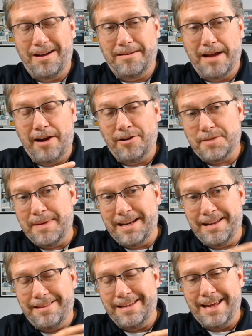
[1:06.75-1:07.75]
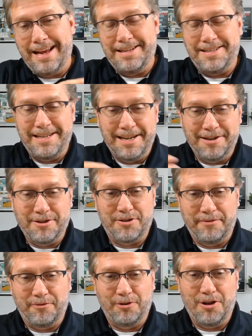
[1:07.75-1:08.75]
Aaron's been in the AEC industry
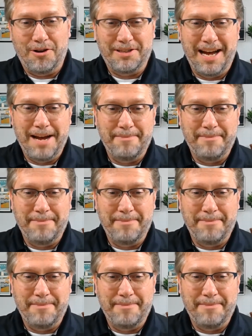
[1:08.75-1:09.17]
for a long time,